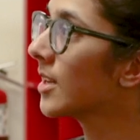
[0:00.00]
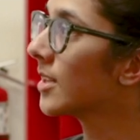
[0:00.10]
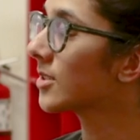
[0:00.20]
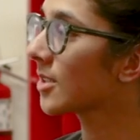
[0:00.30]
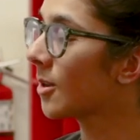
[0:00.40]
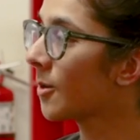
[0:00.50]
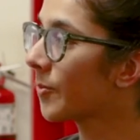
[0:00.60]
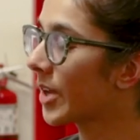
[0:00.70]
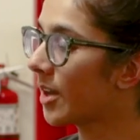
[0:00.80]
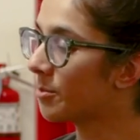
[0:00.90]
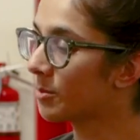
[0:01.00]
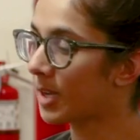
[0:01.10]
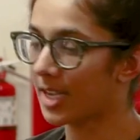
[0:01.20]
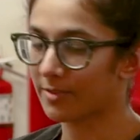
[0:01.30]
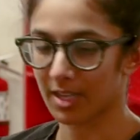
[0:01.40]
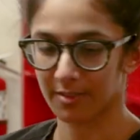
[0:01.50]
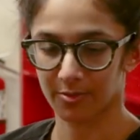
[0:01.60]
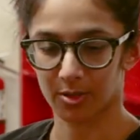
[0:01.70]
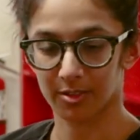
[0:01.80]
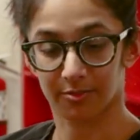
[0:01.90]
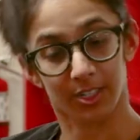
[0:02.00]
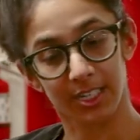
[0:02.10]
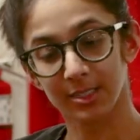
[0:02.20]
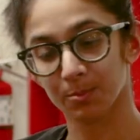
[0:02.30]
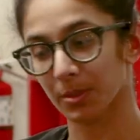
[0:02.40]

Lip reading: So I advocate for it for kids,